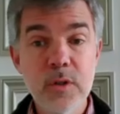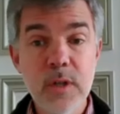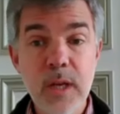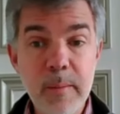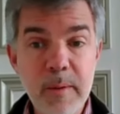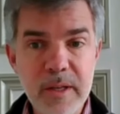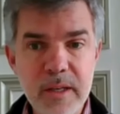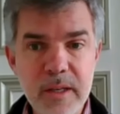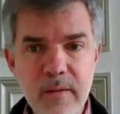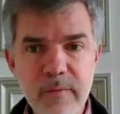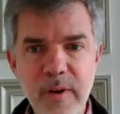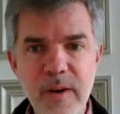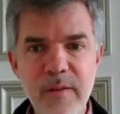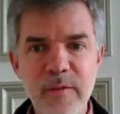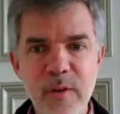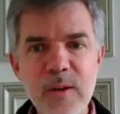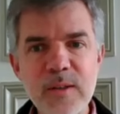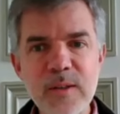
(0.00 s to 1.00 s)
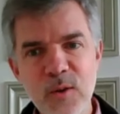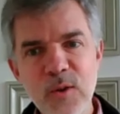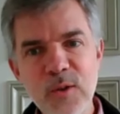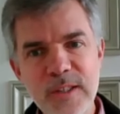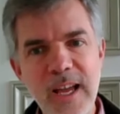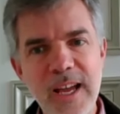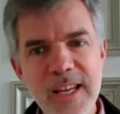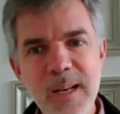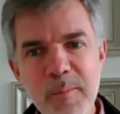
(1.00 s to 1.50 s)
I mean, there is a
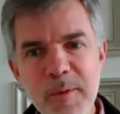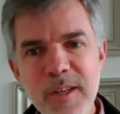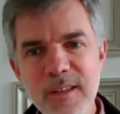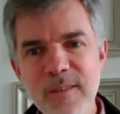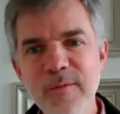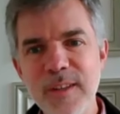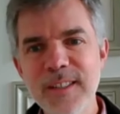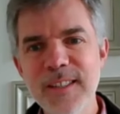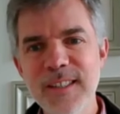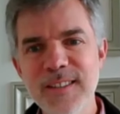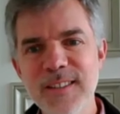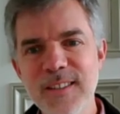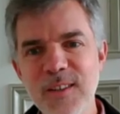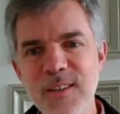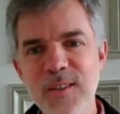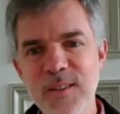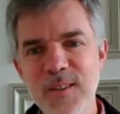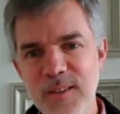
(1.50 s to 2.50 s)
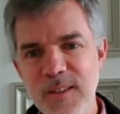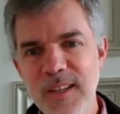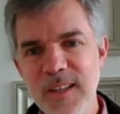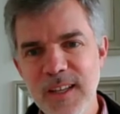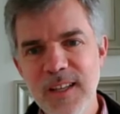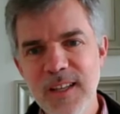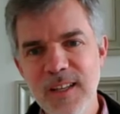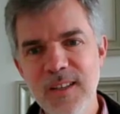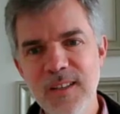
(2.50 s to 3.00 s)
dynamic that is.
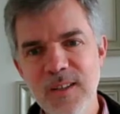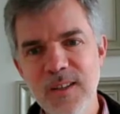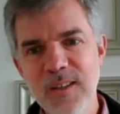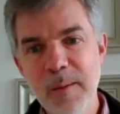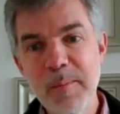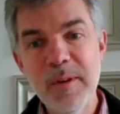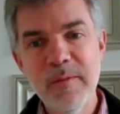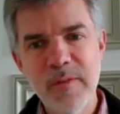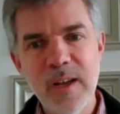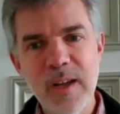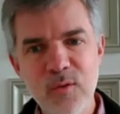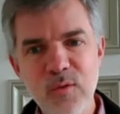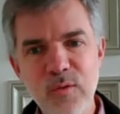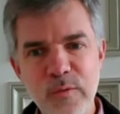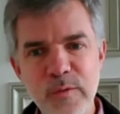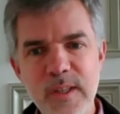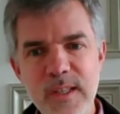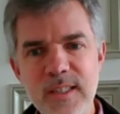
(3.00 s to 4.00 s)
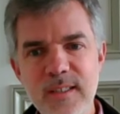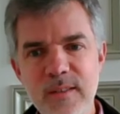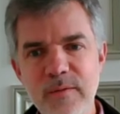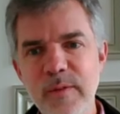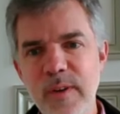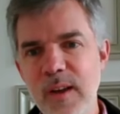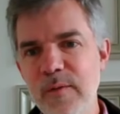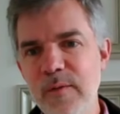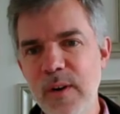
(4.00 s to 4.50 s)
I mean, there are two things.
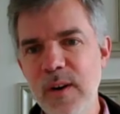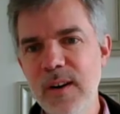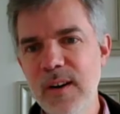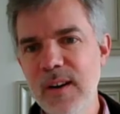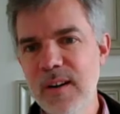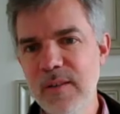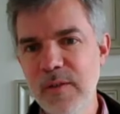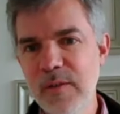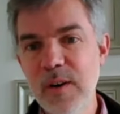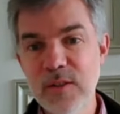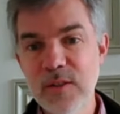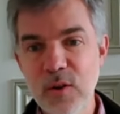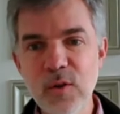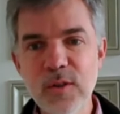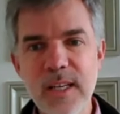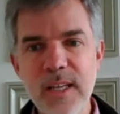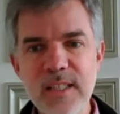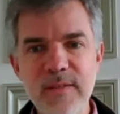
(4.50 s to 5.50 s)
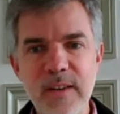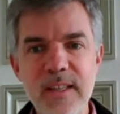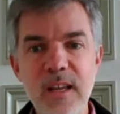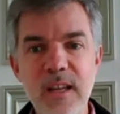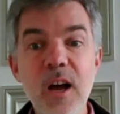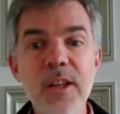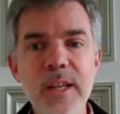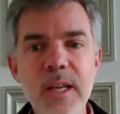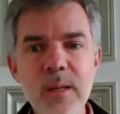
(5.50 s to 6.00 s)
There is a context that
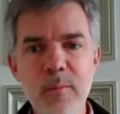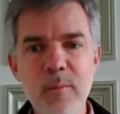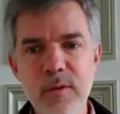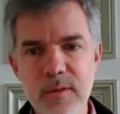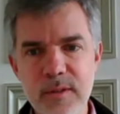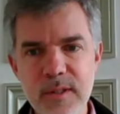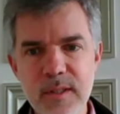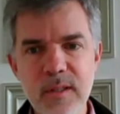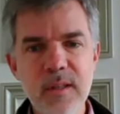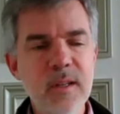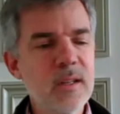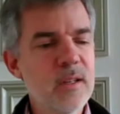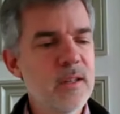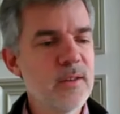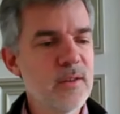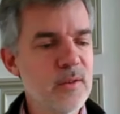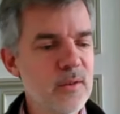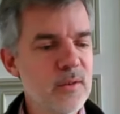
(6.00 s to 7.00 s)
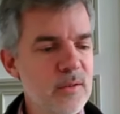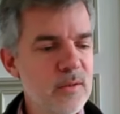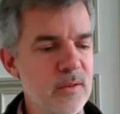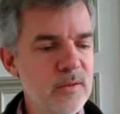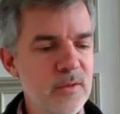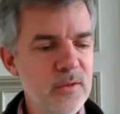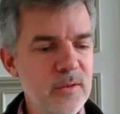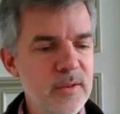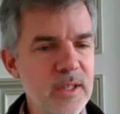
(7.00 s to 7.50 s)
enables
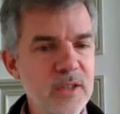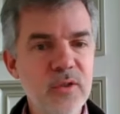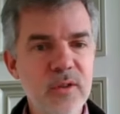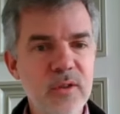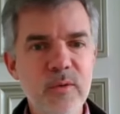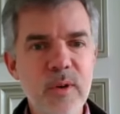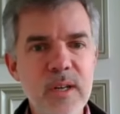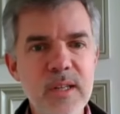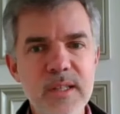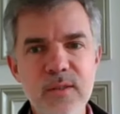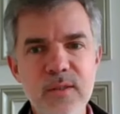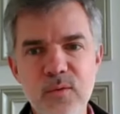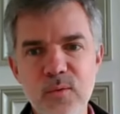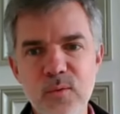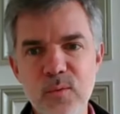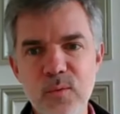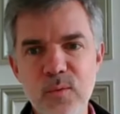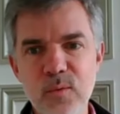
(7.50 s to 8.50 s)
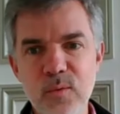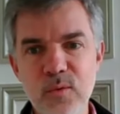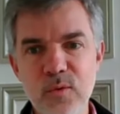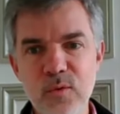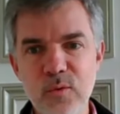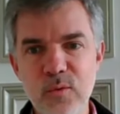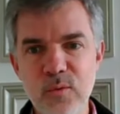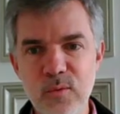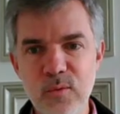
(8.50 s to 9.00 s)
the national rally
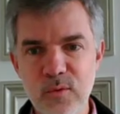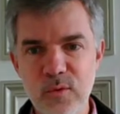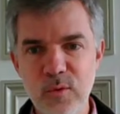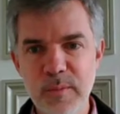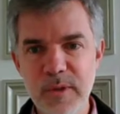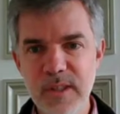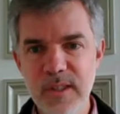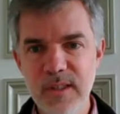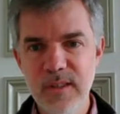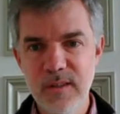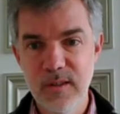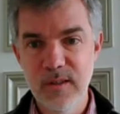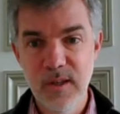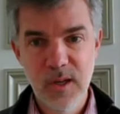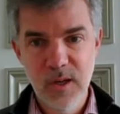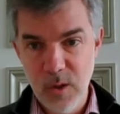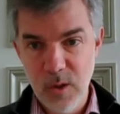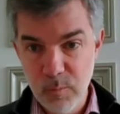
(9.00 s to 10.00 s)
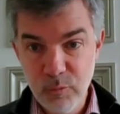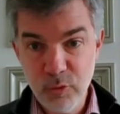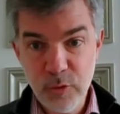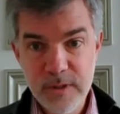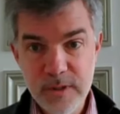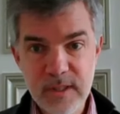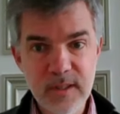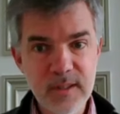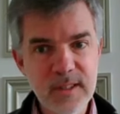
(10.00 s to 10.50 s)
to be
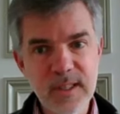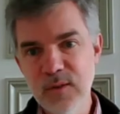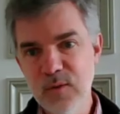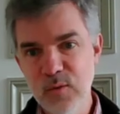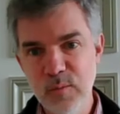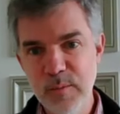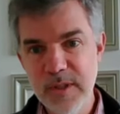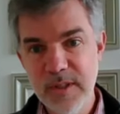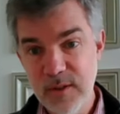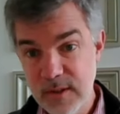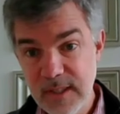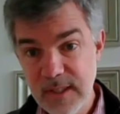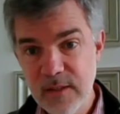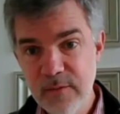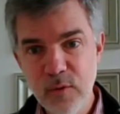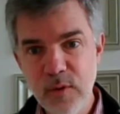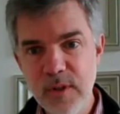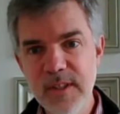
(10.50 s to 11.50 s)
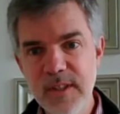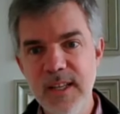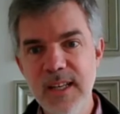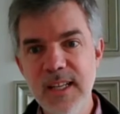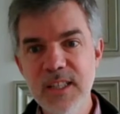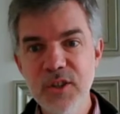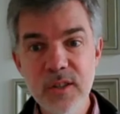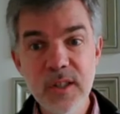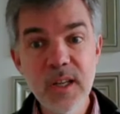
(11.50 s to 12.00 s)
present and to be successful in the
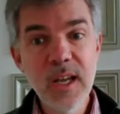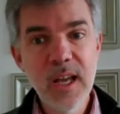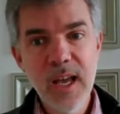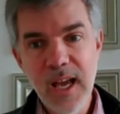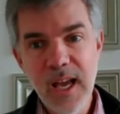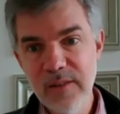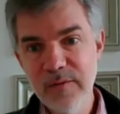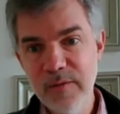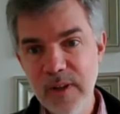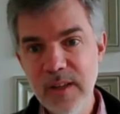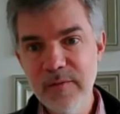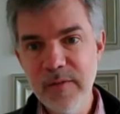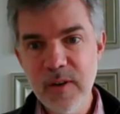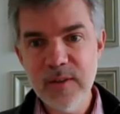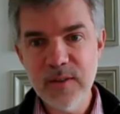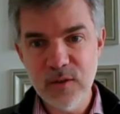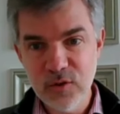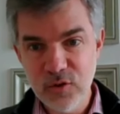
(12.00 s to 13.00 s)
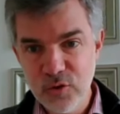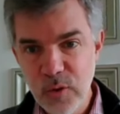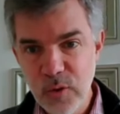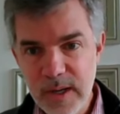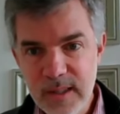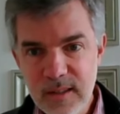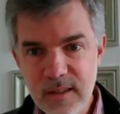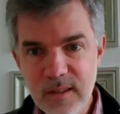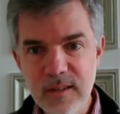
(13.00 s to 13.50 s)
election, and then there is a
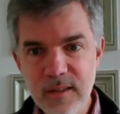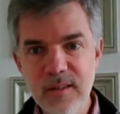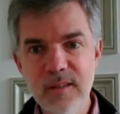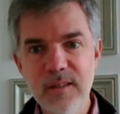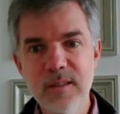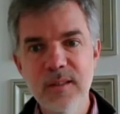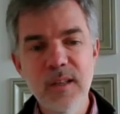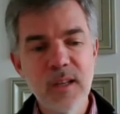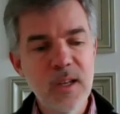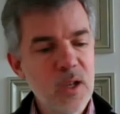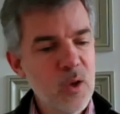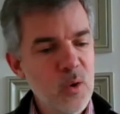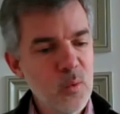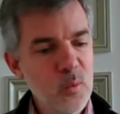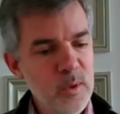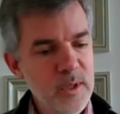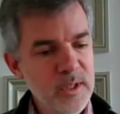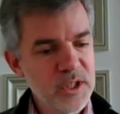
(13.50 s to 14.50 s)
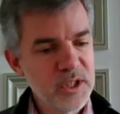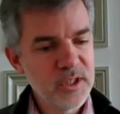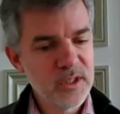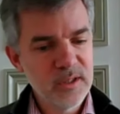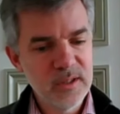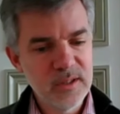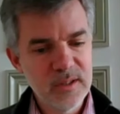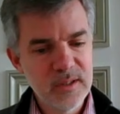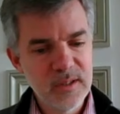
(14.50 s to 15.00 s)
trend which
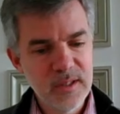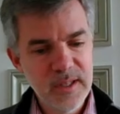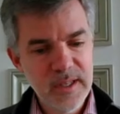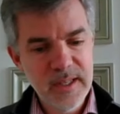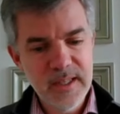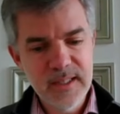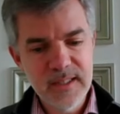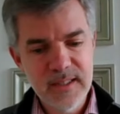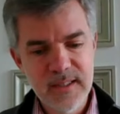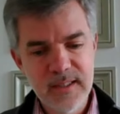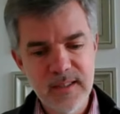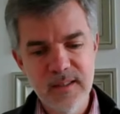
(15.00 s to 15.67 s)
is